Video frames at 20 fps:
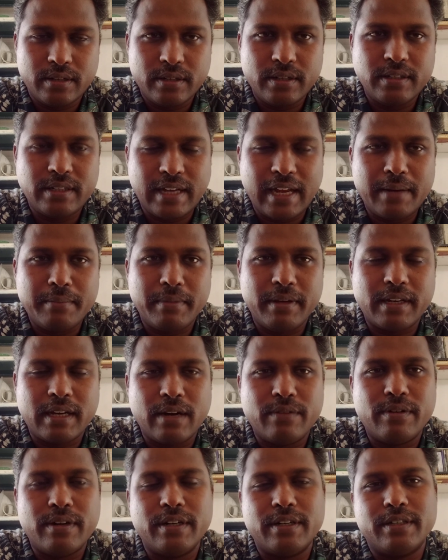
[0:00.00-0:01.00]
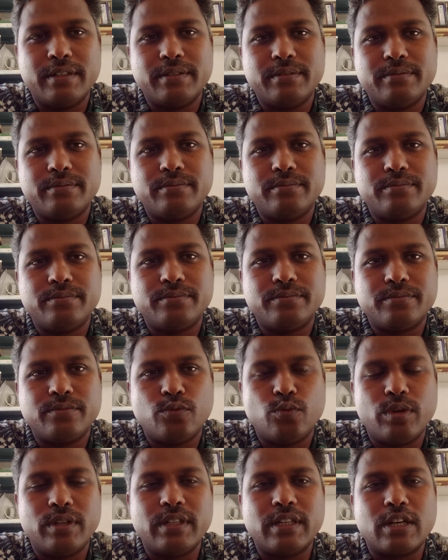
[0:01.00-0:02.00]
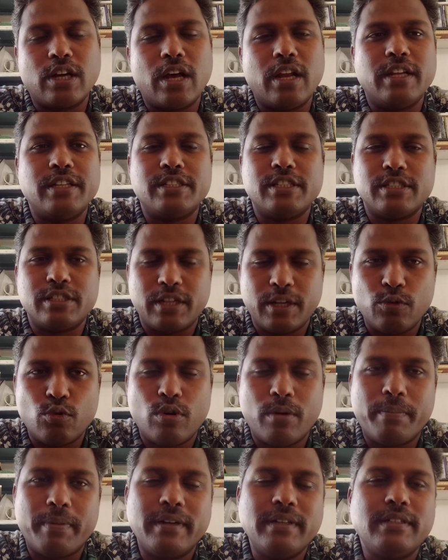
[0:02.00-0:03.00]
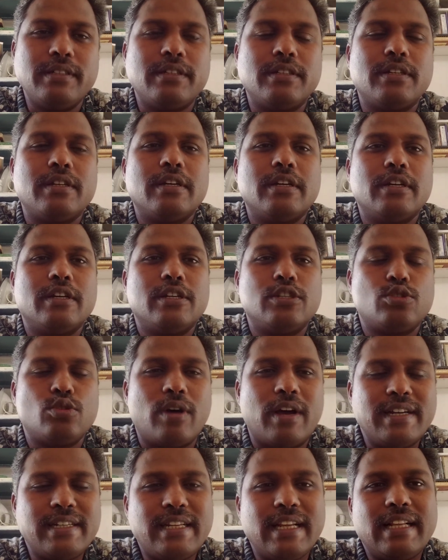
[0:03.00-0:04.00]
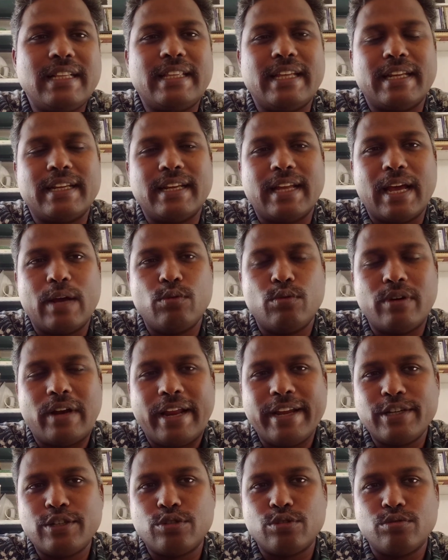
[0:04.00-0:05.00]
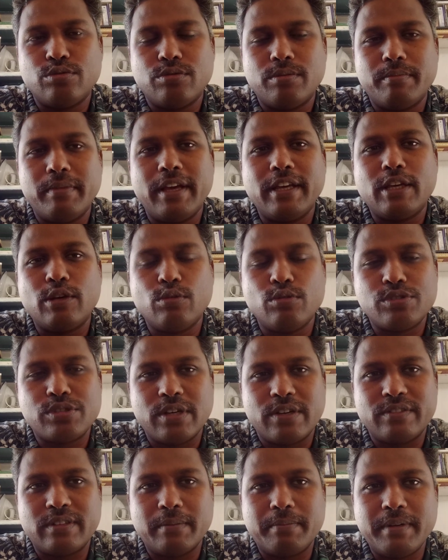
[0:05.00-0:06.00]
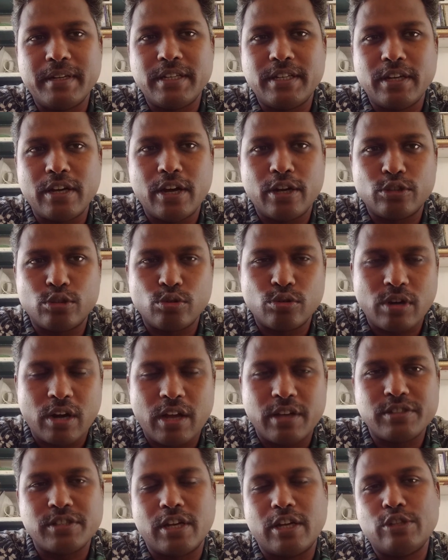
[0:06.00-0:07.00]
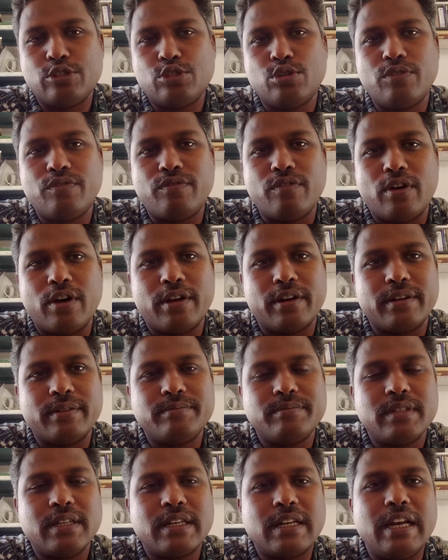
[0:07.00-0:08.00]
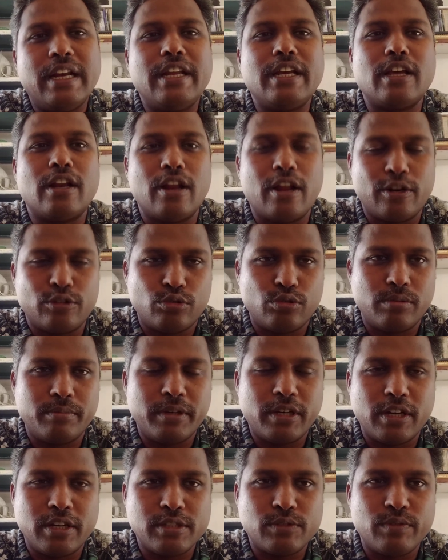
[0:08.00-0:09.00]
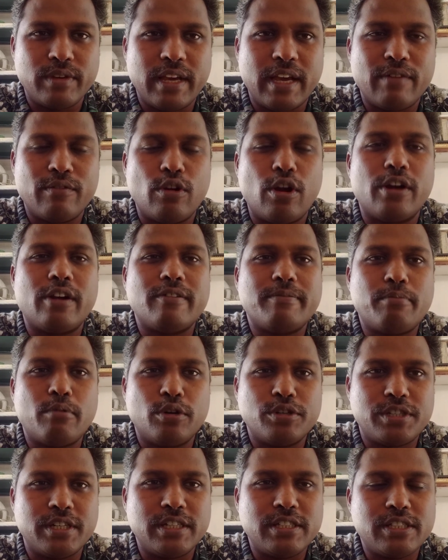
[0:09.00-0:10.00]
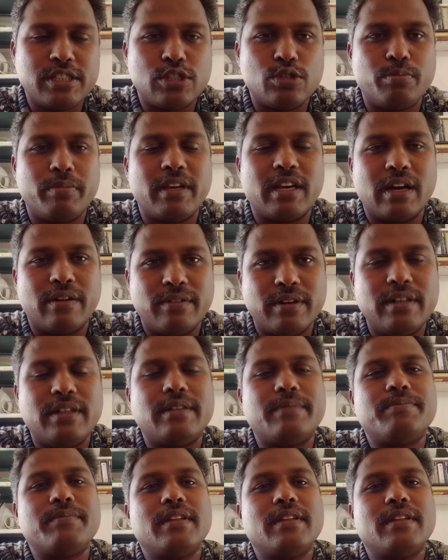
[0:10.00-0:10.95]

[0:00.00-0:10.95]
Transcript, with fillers: it can be covered when the college is reopened so until then, I would like to make use of the PT ortho class also for clinical ortho because we have lot of portions to be covered